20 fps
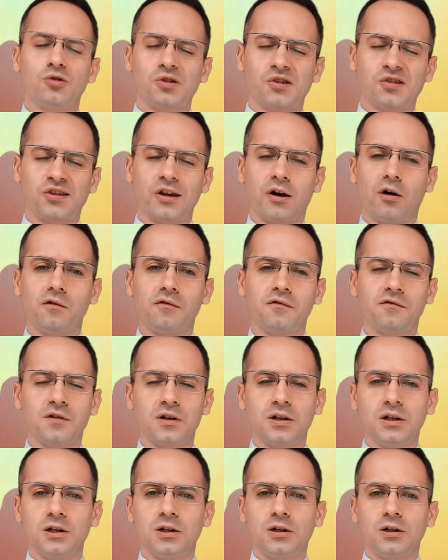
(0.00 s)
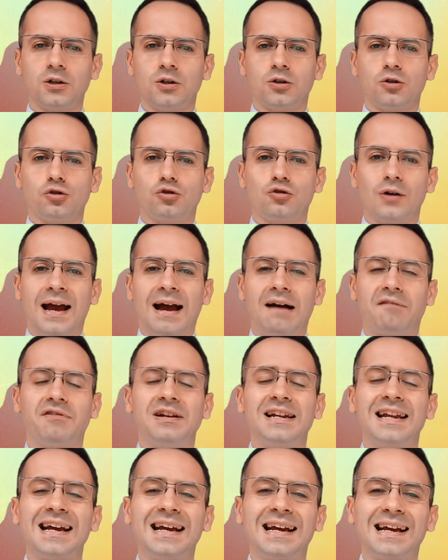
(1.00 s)
yourself to have
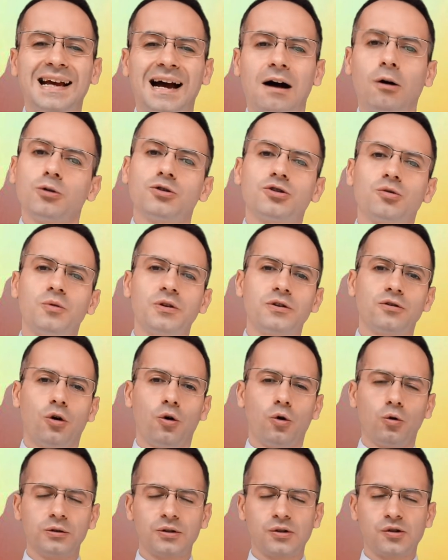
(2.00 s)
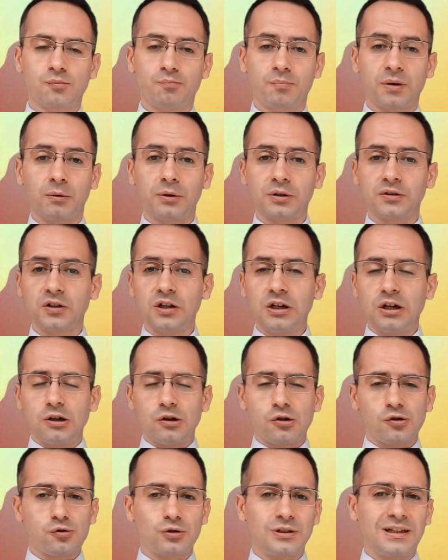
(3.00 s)
an encounter with the Holy Spirit
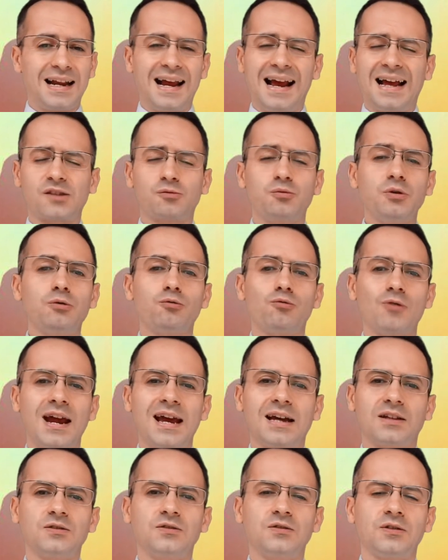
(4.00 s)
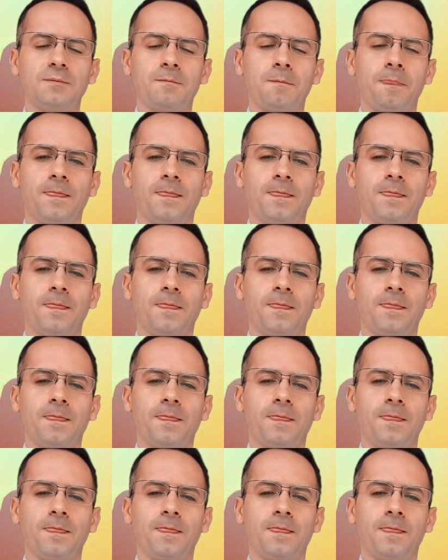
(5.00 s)
so that, as we read,